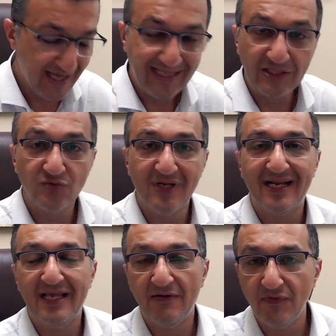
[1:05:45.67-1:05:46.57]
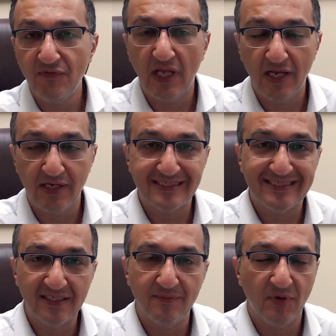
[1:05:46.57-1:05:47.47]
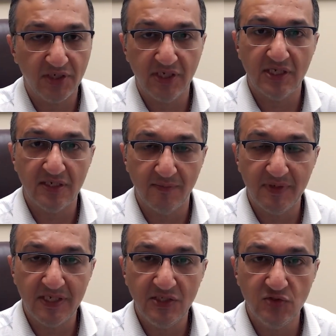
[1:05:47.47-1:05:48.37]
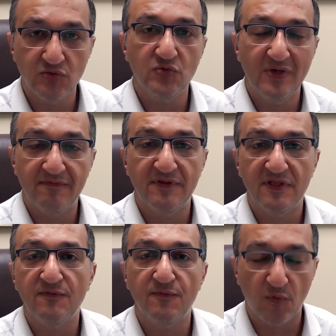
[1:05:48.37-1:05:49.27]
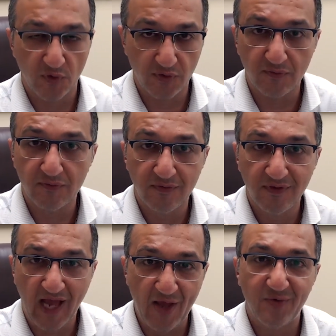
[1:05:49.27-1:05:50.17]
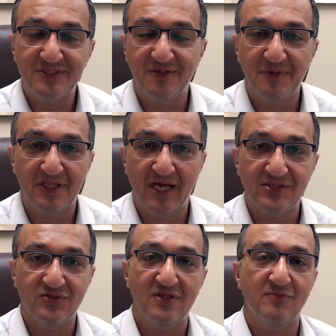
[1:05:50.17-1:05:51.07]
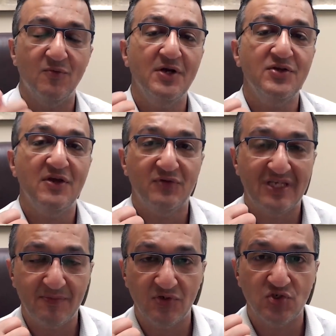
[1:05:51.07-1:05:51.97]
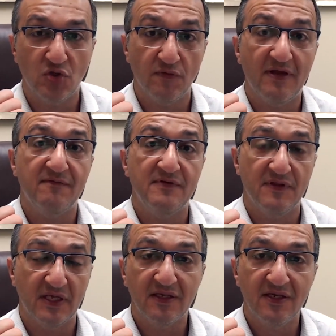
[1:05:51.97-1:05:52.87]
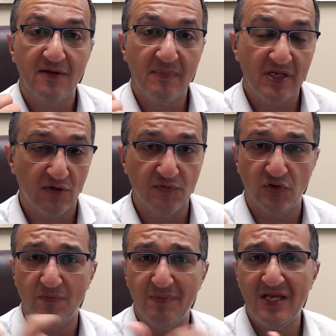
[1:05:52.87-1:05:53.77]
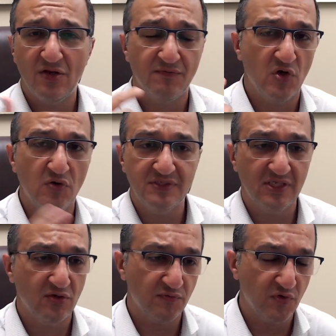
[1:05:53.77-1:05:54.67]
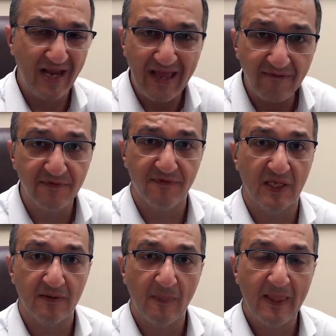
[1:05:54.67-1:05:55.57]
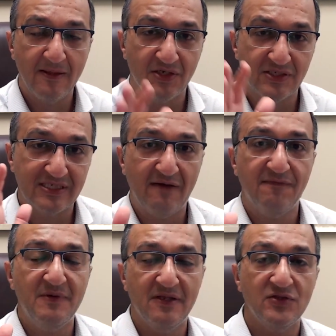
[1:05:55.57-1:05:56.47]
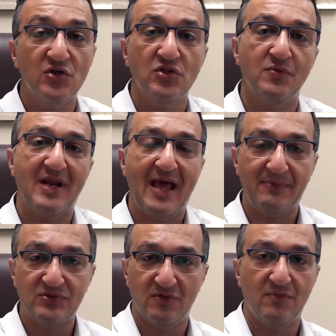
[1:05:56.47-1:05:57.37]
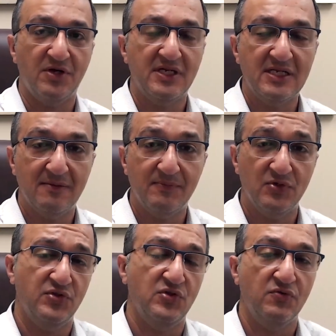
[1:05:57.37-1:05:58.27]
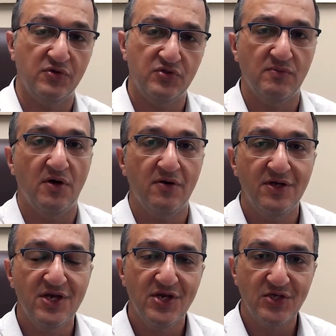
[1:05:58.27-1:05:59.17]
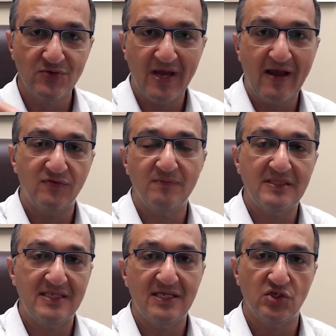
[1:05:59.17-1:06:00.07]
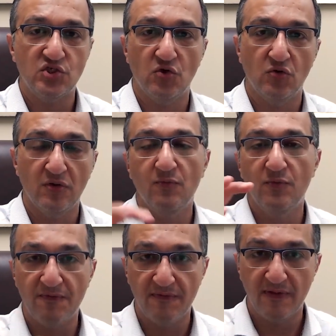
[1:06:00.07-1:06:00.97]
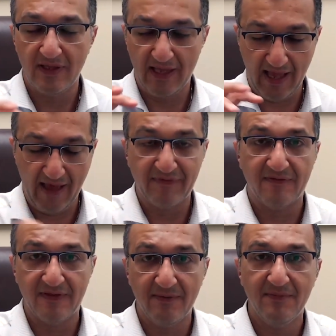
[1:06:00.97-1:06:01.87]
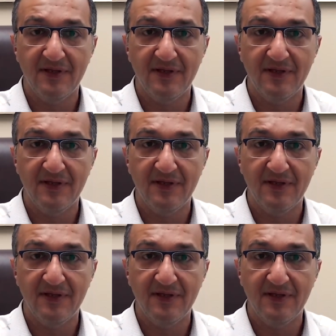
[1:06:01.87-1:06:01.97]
do not ever rely on a single marketing company to do everything for you. I always tell my clients, number one, you have to keep control of everything, meaning of your domain, of your hosting, of your everything. Because God forbid, you don't know what happens to the marketing company or the owner tomorrow. You have to maintain control with having them